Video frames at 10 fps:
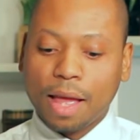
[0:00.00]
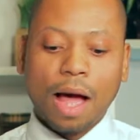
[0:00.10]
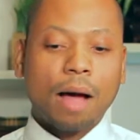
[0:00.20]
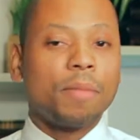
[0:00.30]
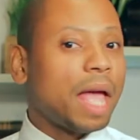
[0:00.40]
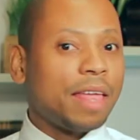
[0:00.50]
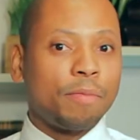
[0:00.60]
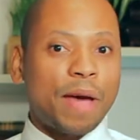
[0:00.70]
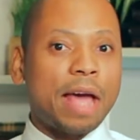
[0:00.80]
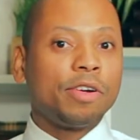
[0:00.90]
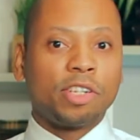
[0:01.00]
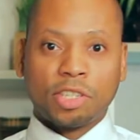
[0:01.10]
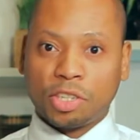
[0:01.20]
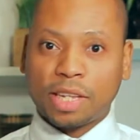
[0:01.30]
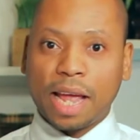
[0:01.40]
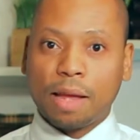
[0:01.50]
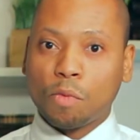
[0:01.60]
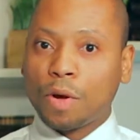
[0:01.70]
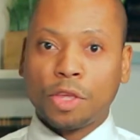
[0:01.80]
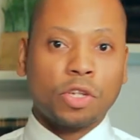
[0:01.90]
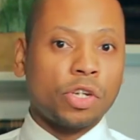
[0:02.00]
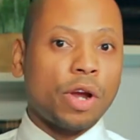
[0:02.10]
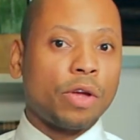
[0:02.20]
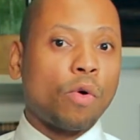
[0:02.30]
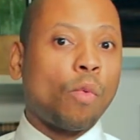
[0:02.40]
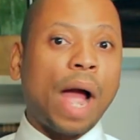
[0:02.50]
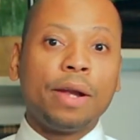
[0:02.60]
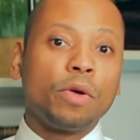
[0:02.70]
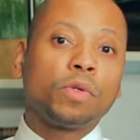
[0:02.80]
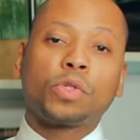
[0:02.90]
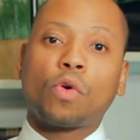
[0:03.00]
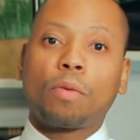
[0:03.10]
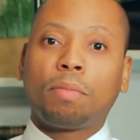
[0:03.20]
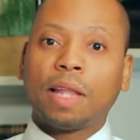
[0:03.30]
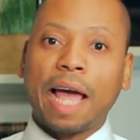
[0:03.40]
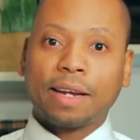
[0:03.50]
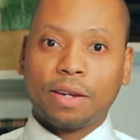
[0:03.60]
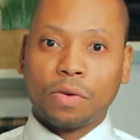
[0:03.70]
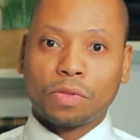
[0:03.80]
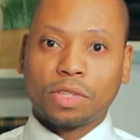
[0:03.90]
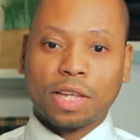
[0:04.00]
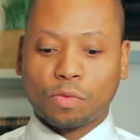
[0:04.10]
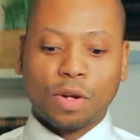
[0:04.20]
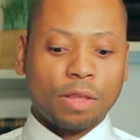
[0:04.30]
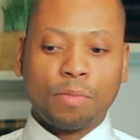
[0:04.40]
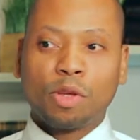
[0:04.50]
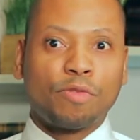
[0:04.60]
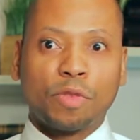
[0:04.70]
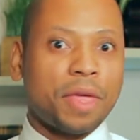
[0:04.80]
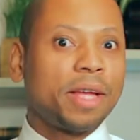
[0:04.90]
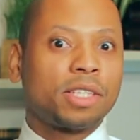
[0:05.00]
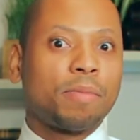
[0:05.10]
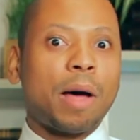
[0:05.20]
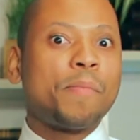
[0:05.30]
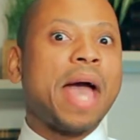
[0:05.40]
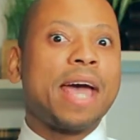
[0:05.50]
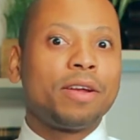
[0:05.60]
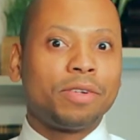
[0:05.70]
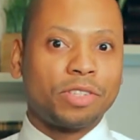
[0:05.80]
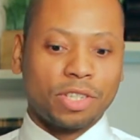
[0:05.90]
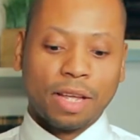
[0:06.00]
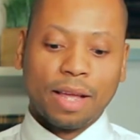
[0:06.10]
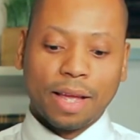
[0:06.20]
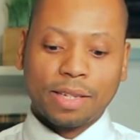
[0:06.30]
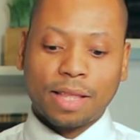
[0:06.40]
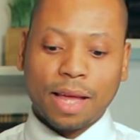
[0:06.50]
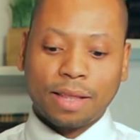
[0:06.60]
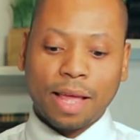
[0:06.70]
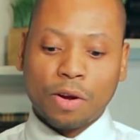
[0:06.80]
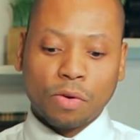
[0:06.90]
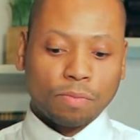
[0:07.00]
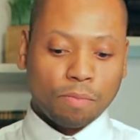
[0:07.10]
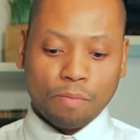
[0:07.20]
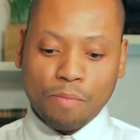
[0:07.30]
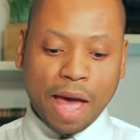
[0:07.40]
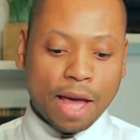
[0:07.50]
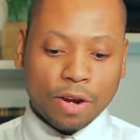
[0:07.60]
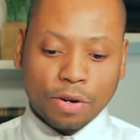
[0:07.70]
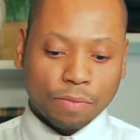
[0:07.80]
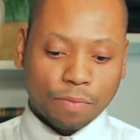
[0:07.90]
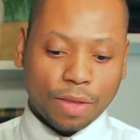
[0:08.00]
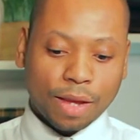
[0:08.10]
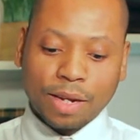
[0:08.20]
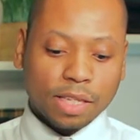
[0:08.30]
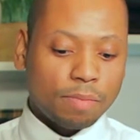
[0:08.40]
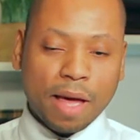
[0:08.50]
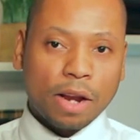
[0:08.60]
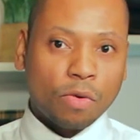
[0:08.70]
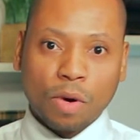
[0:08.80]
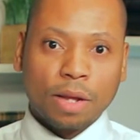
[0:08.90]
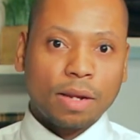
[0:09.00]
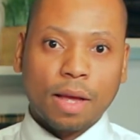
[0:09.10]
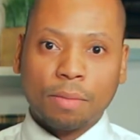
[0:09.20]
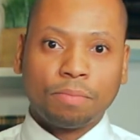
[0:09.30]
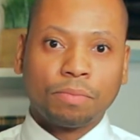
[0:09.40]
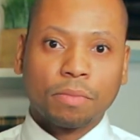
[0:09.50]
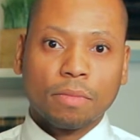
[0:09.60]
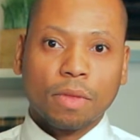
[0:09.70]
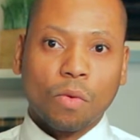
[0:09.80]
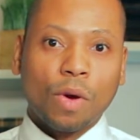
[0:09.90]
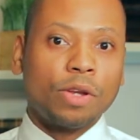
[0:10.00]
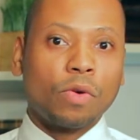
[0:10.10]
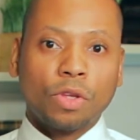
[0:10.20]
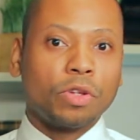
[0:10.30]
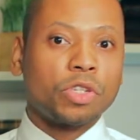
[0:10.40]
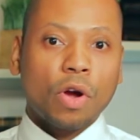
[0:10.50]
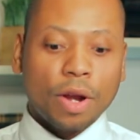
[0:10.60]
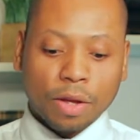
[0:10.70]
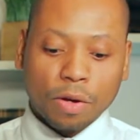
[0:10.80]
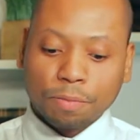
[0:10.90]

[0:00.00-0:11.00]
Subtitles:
And the pattern is the same whether you're starting on white notes or black notes. That's one of the beautiful things about patterns, is that they don't matter. It doesn't matter what note you're starting